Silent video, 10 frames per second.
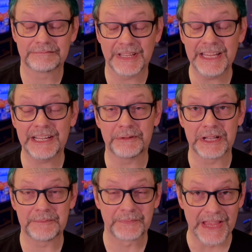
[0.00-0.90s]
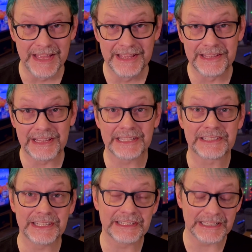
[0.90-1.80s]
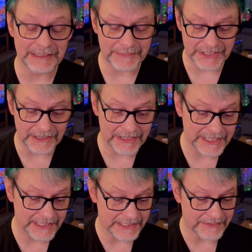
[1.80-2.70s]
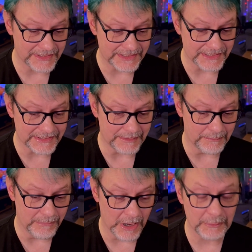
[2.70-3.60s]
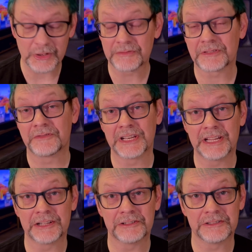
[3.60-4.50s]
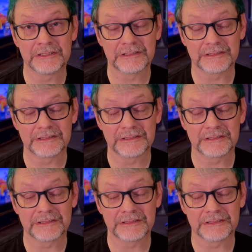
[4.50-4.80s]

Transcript: Anyway, that's it. I'm sorry if this is a bummer of a video.